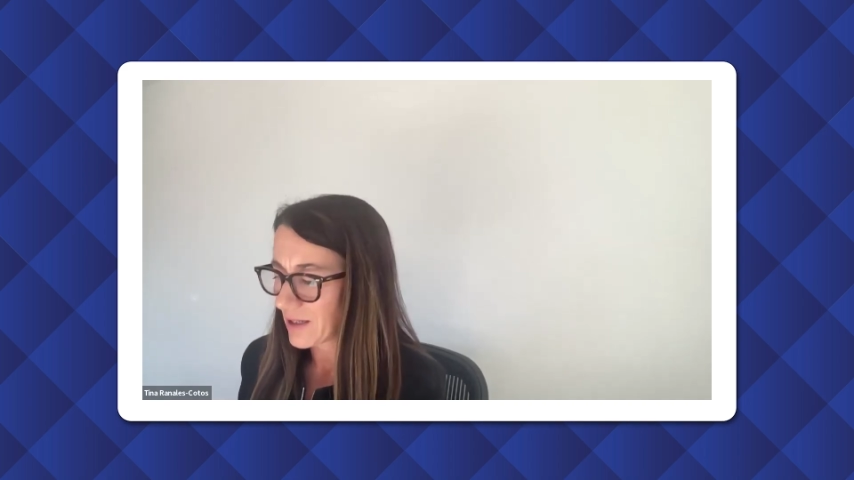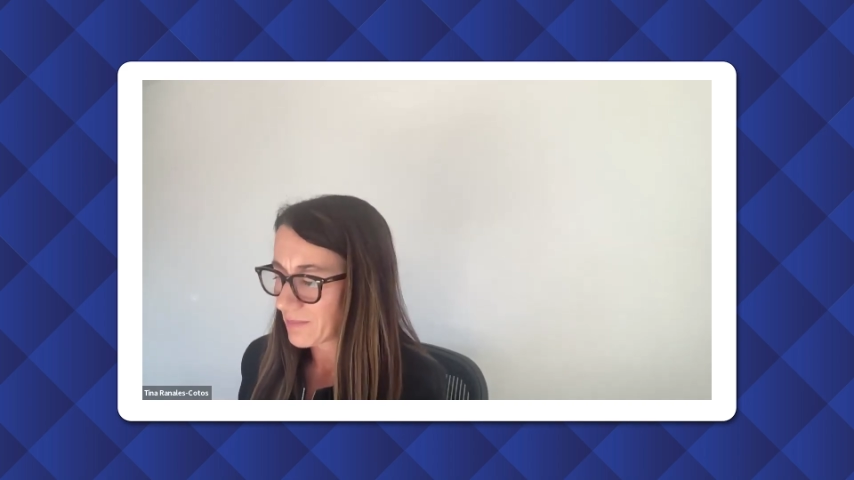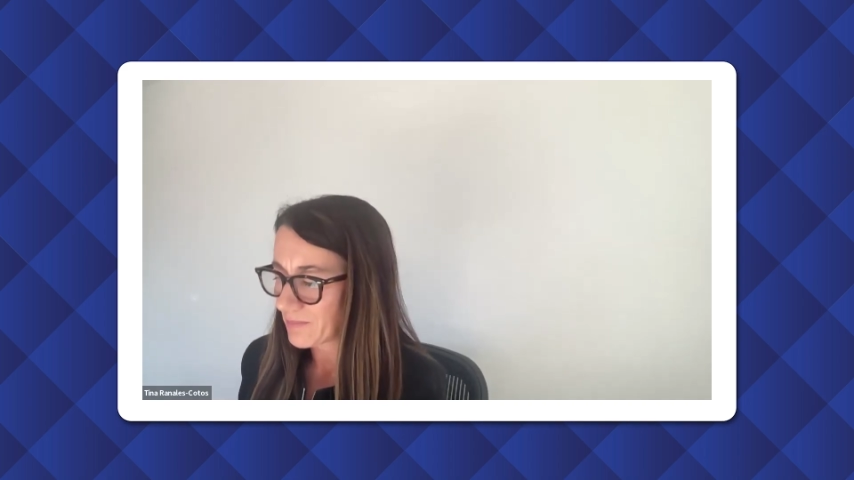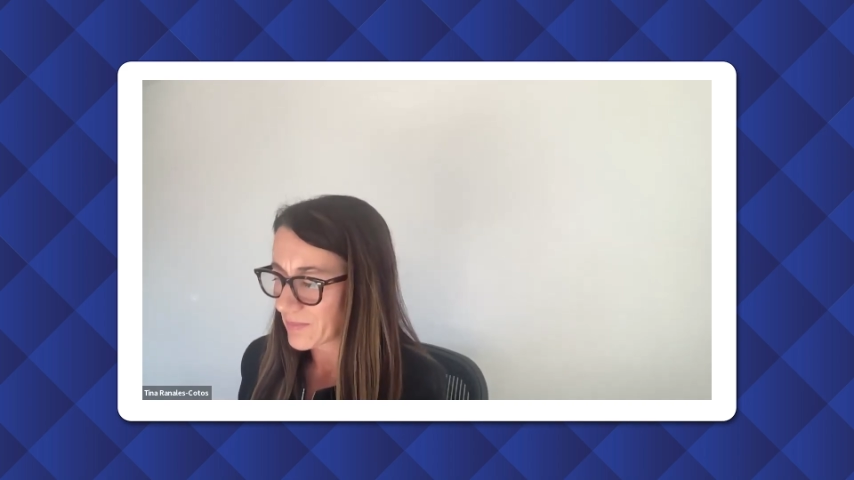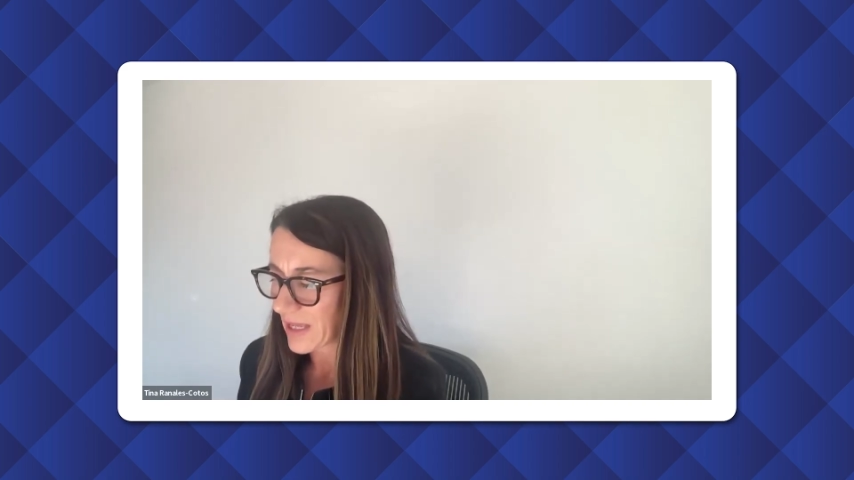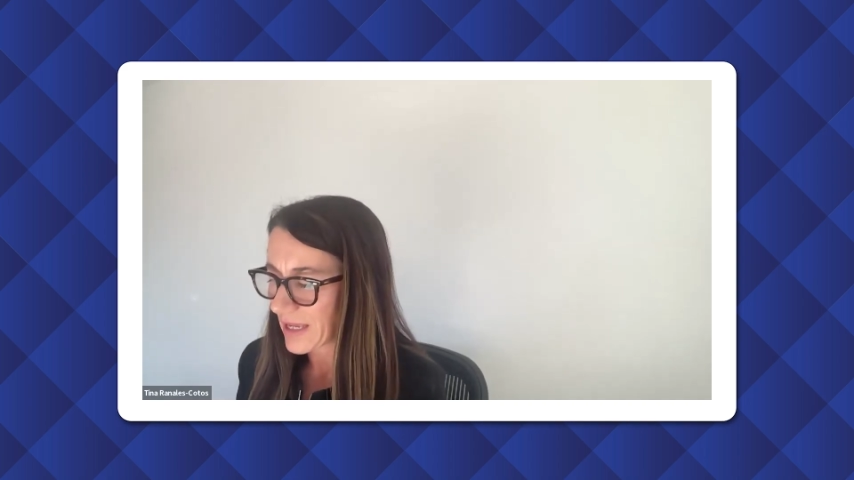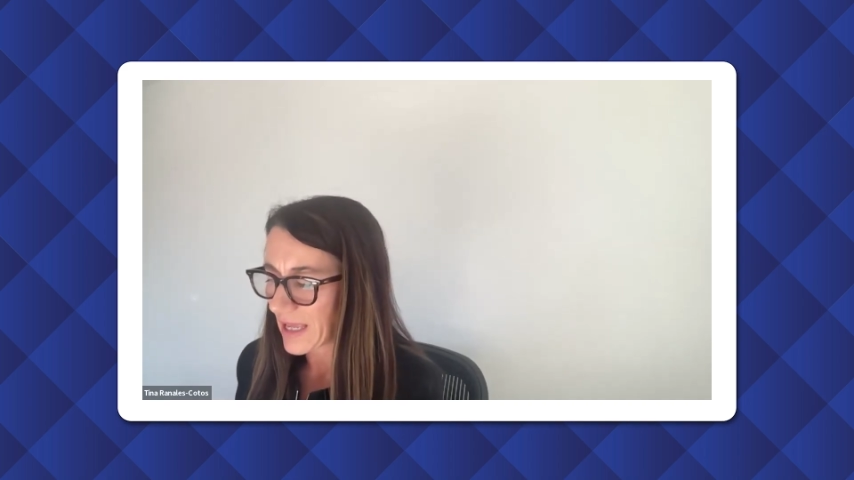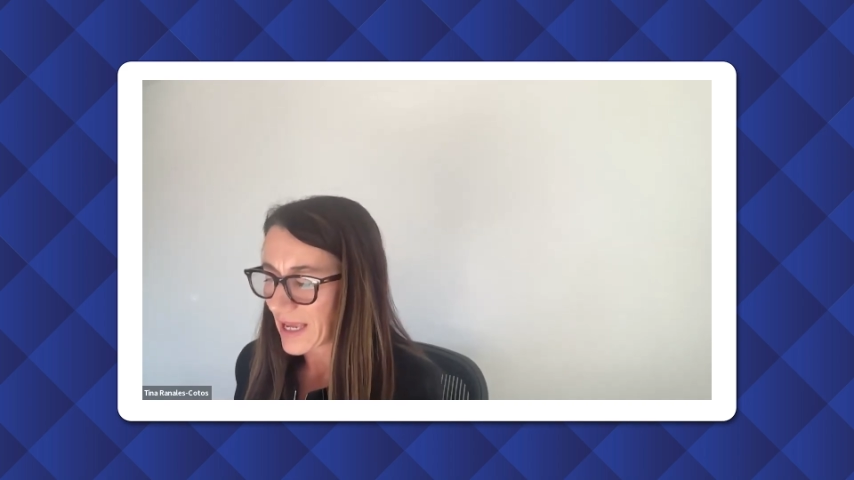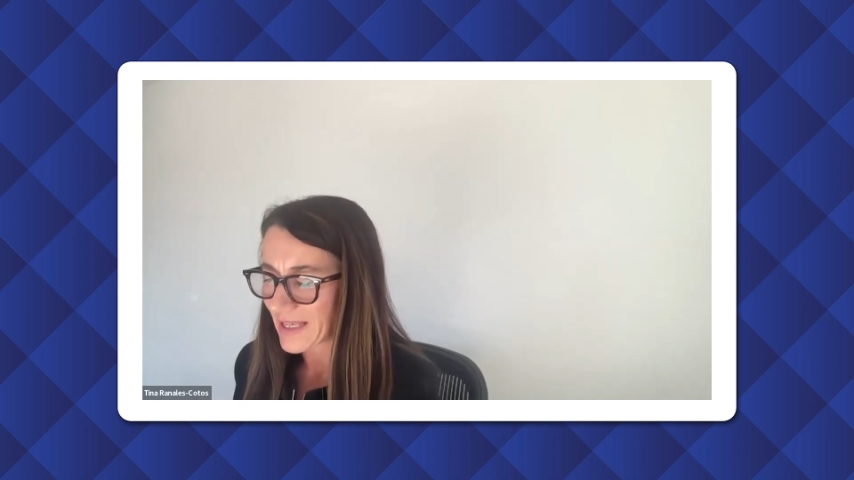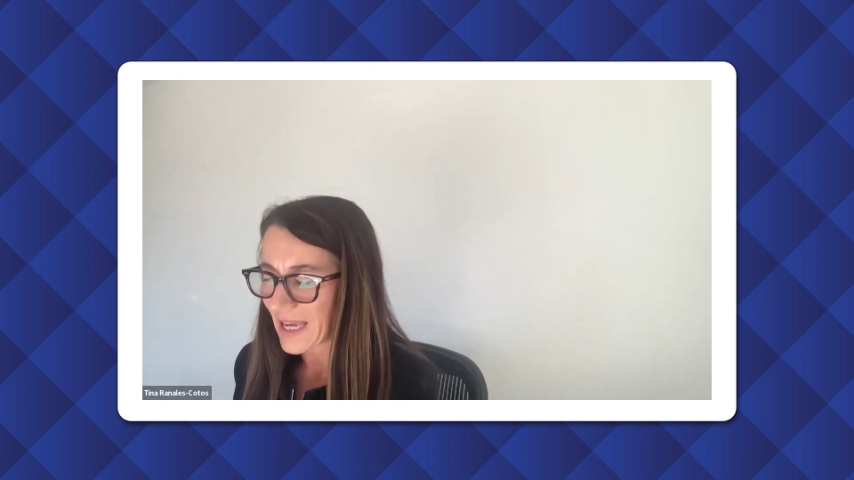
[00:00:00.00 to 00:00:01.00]

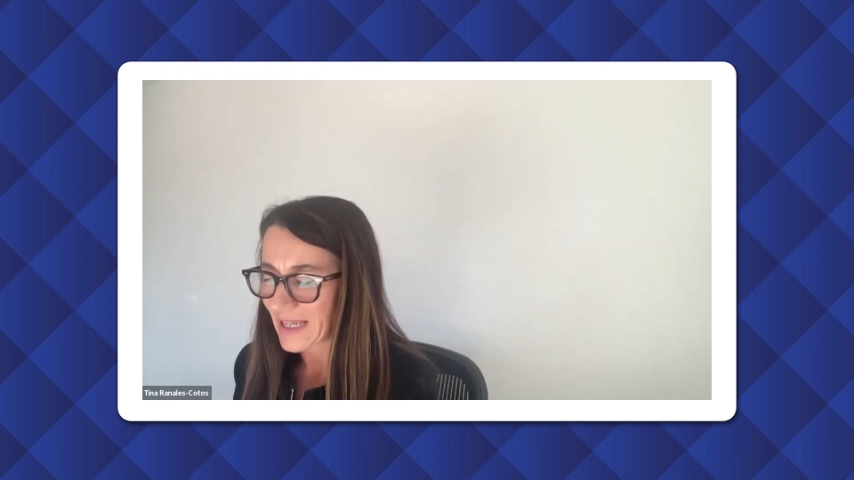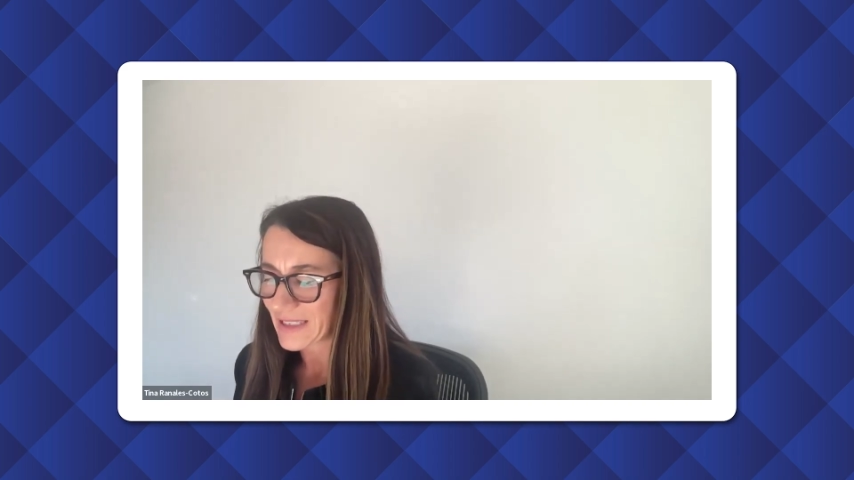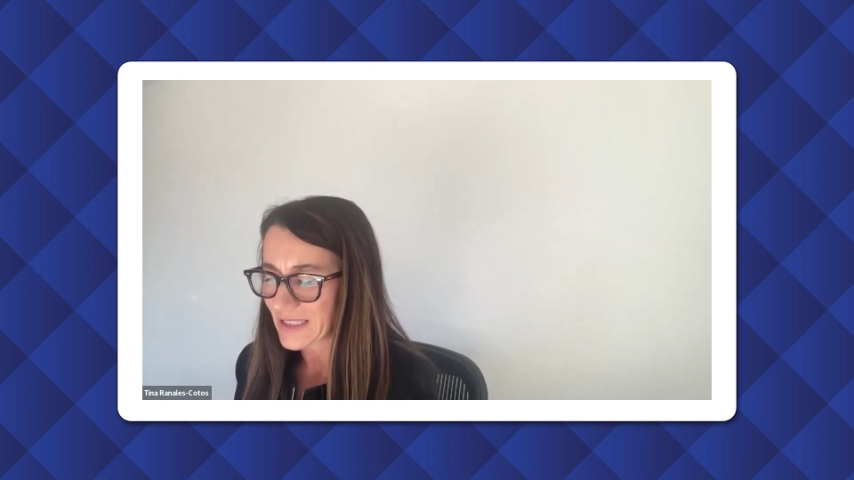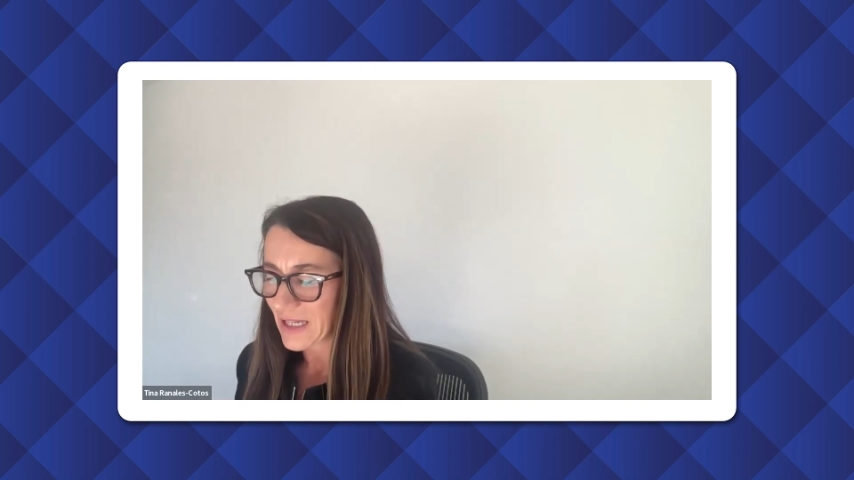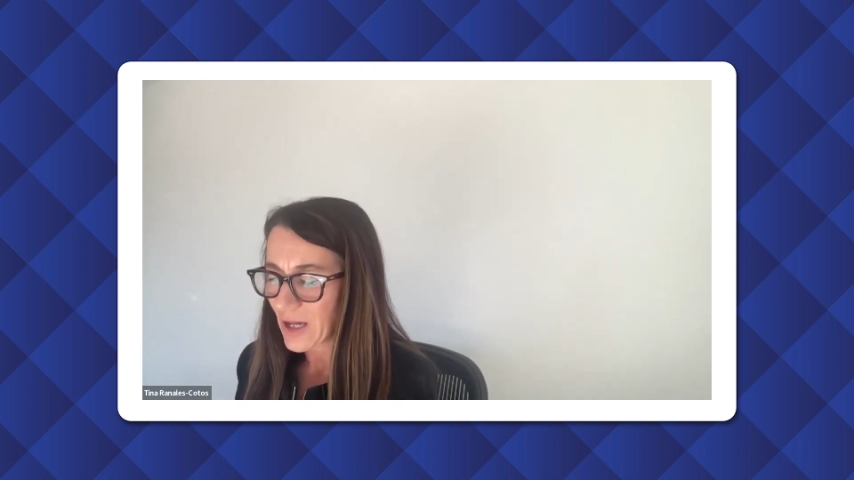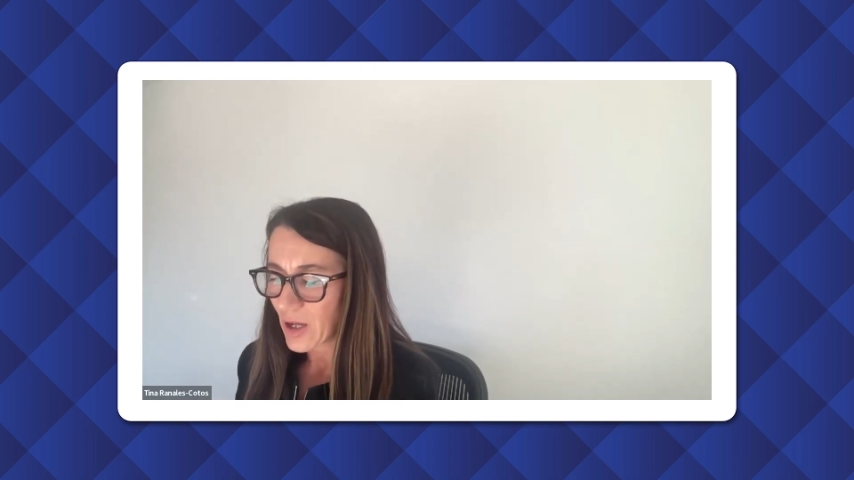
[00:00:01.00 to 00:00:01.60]
a case